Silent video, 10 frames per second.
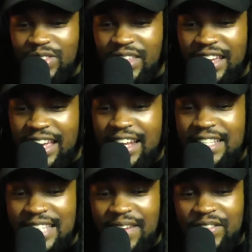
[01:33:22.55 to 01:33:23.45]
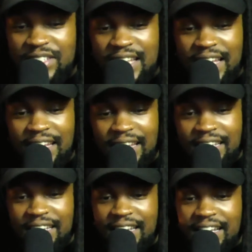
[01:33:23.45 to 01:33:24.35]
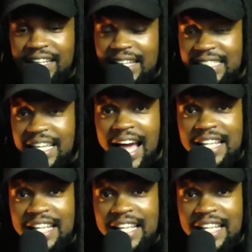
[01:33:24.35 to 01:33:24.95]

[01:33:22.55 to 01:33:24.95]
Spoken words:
It is Davey's take. Listen, guys.